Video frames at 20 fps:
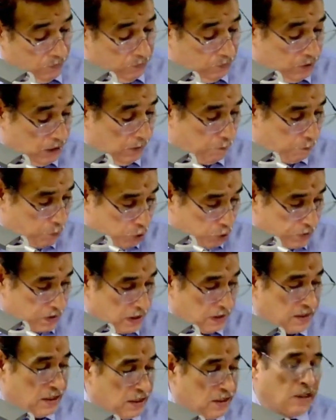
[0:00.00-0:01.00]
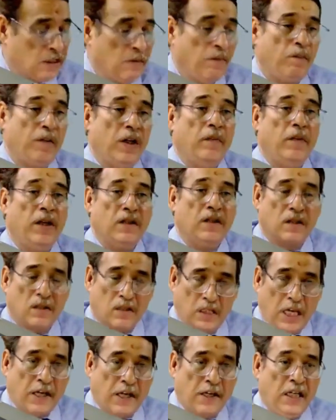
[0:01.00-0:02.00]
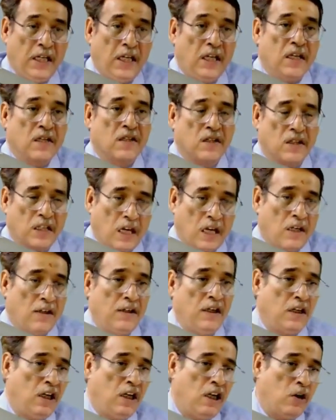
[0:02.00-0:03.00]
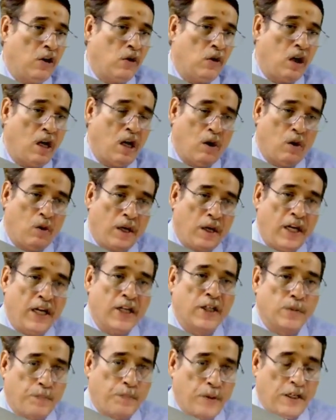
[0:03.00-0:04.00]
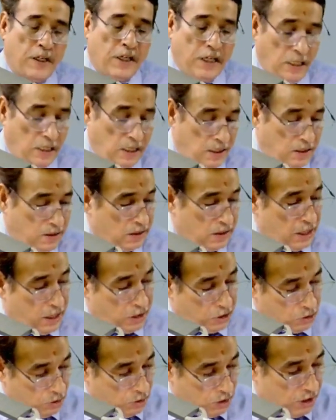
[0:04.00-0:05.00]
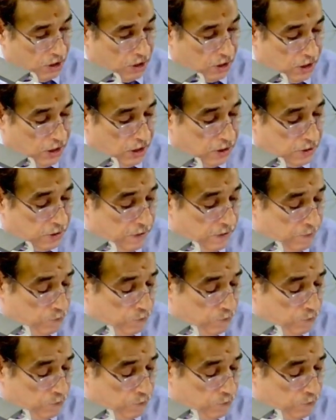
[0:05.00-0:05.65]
Then processes simply means techniques, technical know-how, expertise actually, correct?